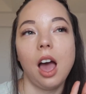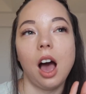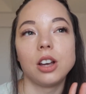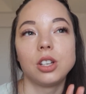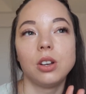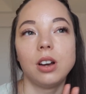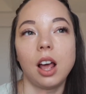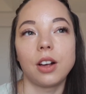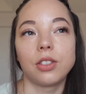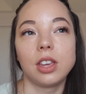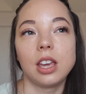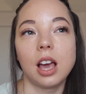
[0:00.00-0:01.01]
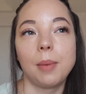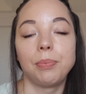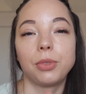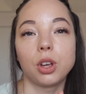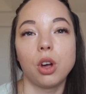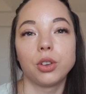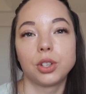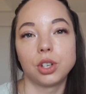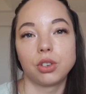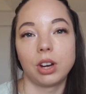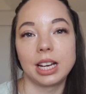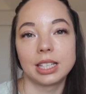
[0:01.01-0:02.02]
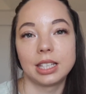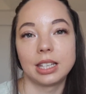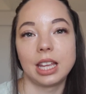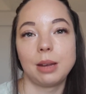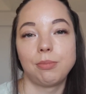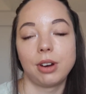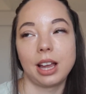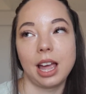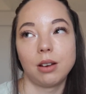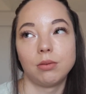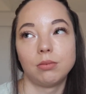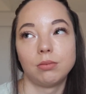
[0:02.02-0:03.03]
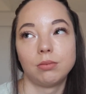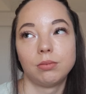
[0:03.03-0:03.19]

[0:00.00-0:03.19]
I do like the um, the Costa drinks that they bring out.